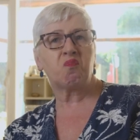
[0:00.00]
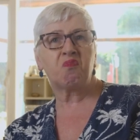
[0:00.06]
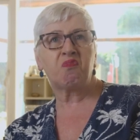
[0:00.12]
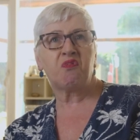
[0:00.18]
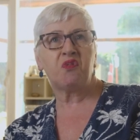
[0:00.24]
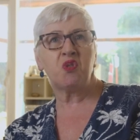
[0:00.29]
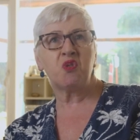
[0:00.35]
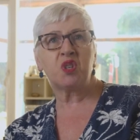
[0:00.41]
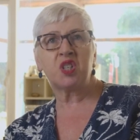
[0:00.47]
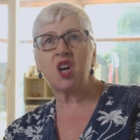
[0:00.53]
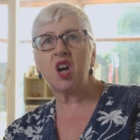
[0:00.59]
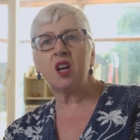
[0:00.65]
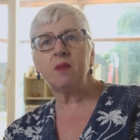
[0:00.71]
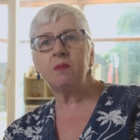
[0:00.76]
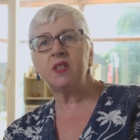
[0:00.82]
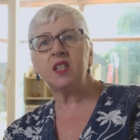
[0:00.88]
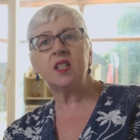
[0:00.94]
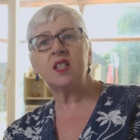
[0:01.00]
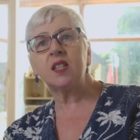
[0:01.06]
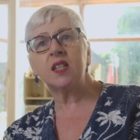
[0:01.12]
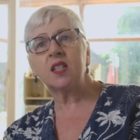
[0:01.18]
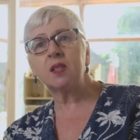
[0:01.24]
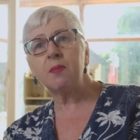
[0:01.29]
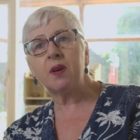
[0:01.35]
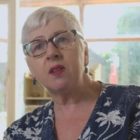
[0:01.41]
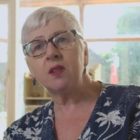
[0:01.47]
4 times in
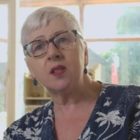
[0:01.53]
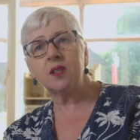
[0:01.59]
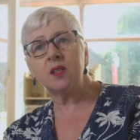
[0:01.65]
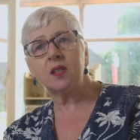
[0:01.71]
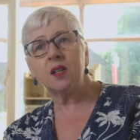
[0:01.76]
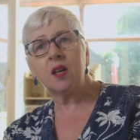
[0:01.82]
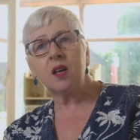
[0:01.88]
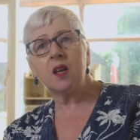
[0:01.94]
6 months.